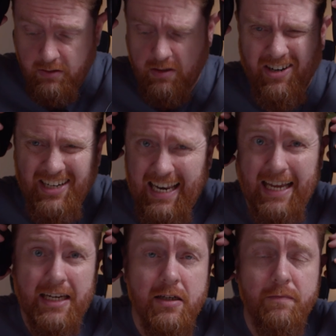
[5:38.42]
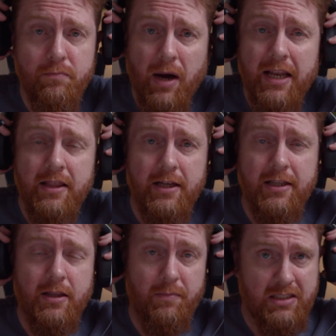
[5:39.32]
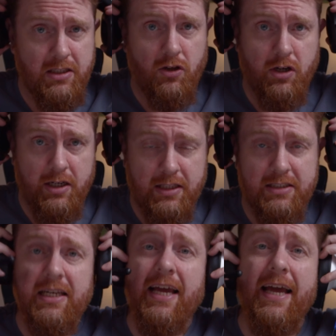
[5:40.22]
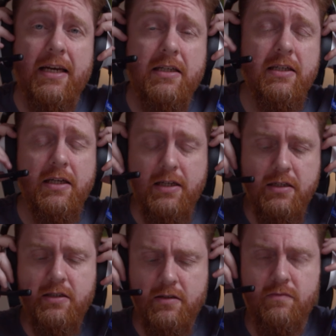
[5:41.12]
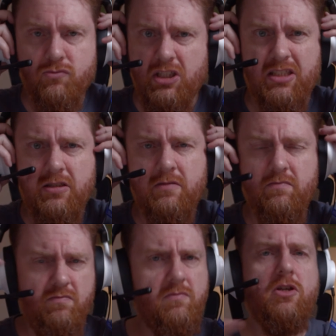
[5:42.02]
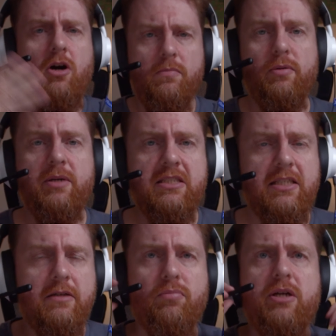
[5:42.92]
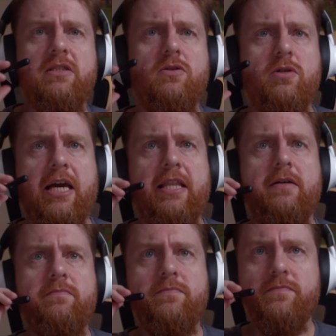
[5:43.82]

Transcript: You don't need it, but the mixer unit and the stand just complements it and brings it all together.